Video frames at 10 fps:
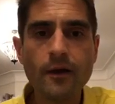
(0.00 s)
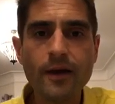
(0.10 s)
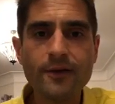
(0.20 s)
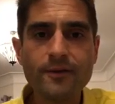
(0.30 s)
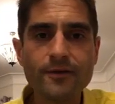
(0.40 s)

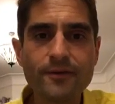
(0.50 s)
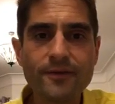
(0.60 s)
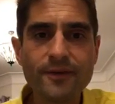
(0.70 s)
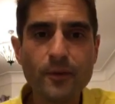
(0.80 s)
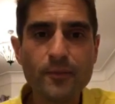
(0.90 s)
hello,
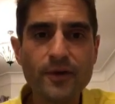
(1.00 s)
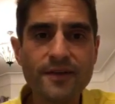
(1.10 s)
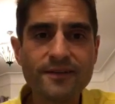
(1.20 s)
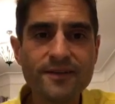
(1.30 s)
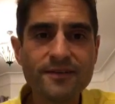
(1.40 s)
Dawn. Your book
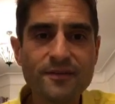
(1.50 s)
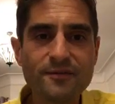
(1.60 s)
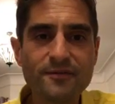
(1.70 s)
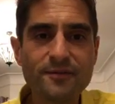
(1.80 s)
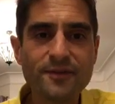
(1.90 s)
is so
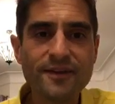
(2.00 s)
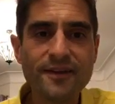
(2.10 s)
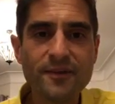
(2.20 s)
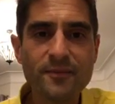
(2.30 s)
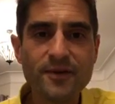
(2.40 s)
different to the
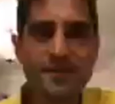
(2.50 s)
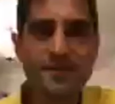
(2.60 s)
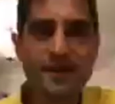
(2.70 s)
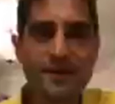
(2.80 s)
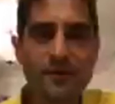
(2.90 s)
other books
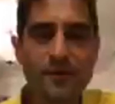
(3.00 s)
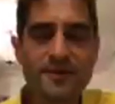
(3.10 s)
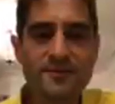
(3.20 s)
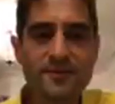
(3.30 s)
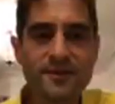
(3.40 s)
available. What
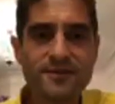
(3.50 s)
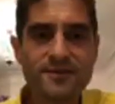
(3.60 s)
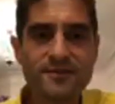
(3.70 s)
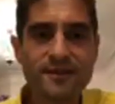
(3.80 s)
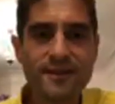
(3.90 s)
inspired you
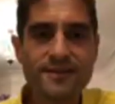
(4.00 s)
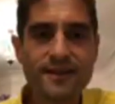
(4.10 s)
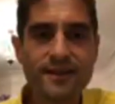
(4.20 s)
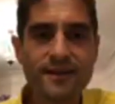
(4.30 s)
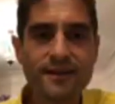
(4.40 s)
to write
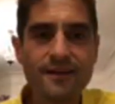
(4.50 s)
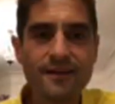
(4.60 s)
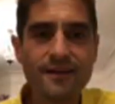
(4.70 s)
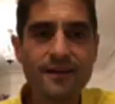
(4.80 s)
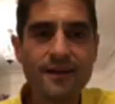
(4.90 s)
it?
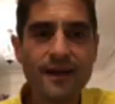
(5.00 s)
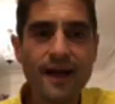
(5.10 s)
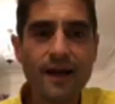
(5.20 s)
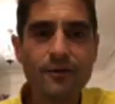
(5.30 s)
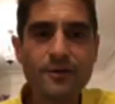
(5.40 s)

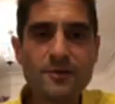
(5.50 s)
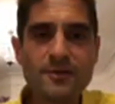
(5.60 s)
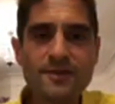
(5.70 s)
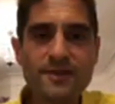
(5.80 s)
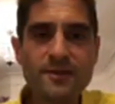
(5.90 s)
How long had you
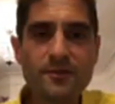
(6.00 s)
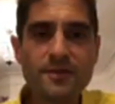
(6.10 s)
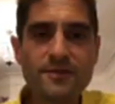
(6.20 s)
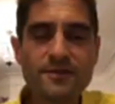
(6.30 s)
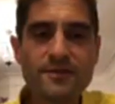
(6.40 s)
been sober
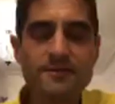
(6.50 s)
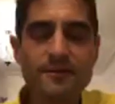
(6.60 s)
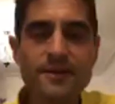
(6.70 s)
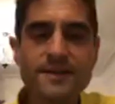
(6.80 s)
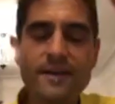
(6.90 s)
when you started
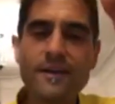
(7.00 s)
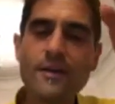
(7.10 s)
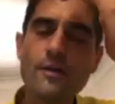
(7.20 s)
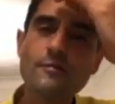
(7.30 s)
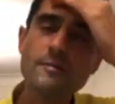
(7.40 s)
writing it? I
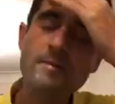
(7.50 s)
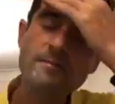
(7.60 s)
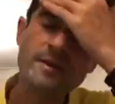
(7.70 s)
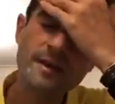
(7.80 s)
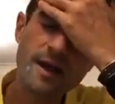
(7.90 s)
can't
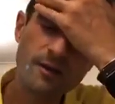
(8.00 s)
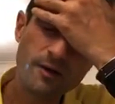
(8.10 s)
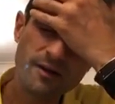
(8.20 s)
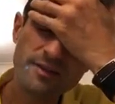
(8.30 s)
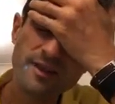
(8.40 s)
remember now.
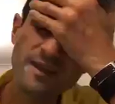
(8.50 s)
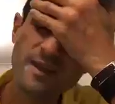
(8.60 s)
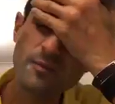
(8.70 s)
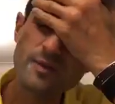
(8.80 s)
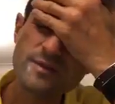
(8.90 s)
I think
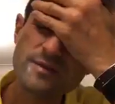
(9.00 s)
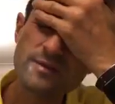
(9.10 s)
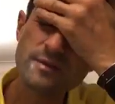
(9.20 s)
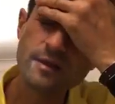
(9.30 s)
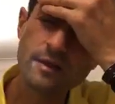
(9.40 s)
it was...